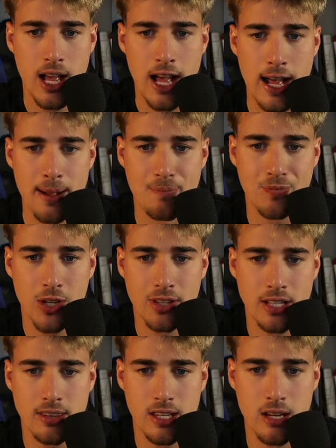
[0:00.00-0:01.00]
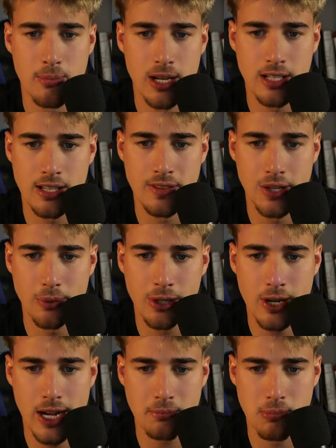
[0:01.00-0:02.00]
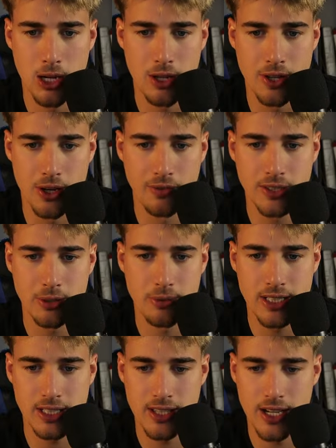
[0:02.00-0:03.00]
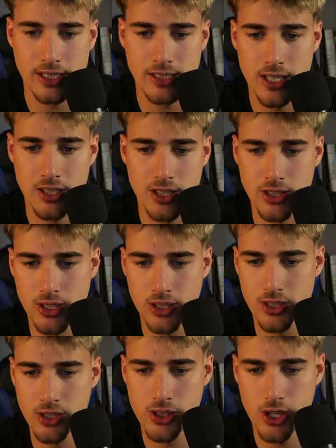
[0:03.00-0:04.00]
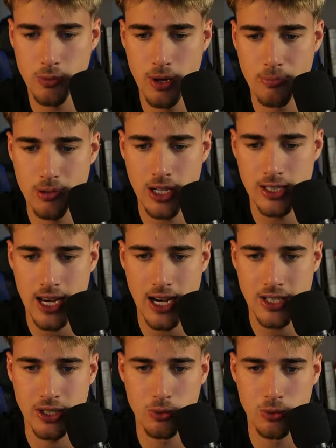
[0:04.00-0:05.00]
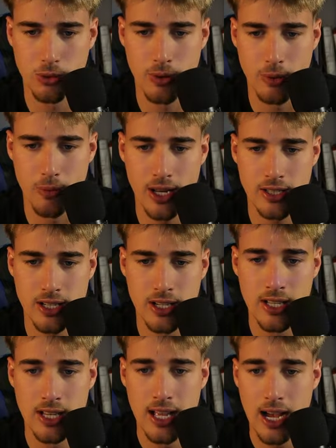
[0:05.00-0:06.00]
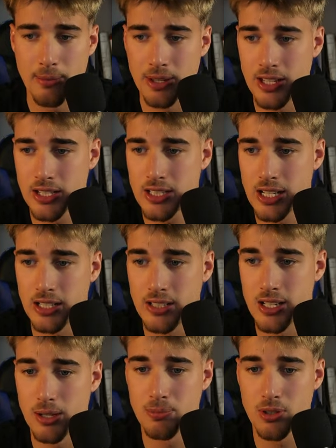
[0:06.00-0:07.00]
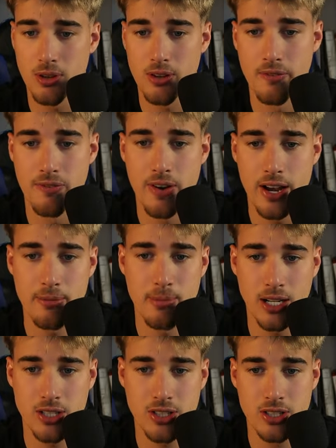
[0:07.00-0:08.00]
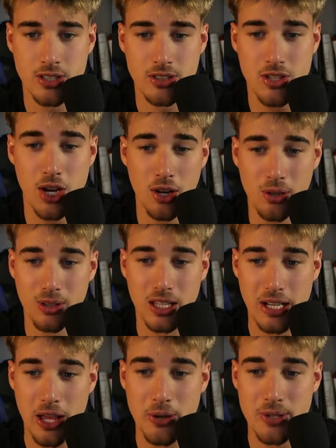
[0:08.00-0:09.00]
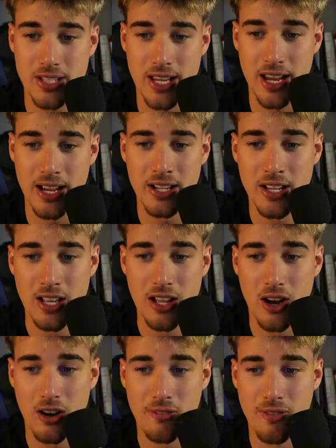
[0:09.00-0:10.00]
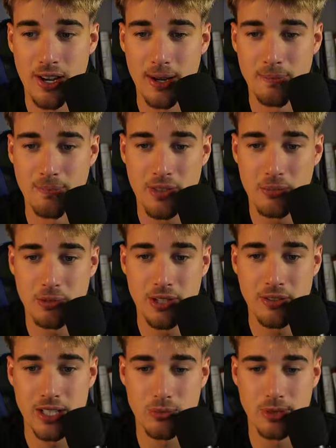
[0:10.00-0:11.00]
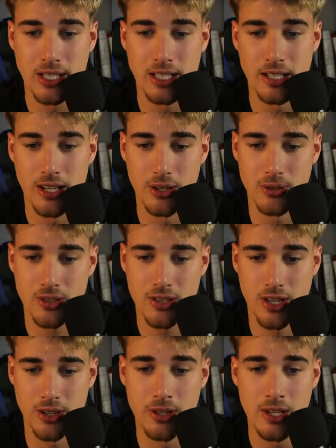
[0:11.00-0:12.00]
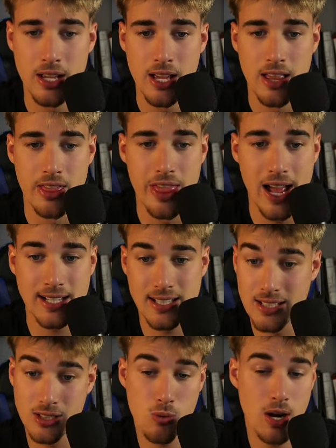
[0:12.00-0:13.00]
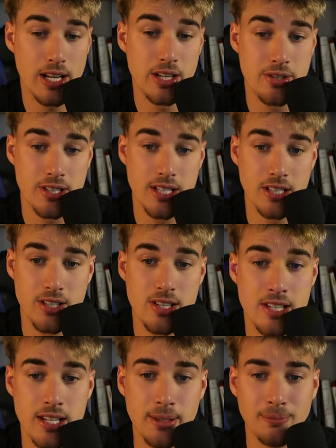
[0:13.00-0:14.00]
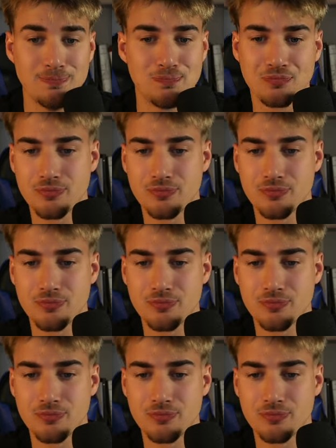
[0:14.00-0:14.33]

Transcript: on that 30-minute, and then we cracked below, and then obviously we see that extension. Just to show you where price actually all the way went. I mean, this thing dipped very much to the lows there of the previous weekly lows. So that is quite interesting to see.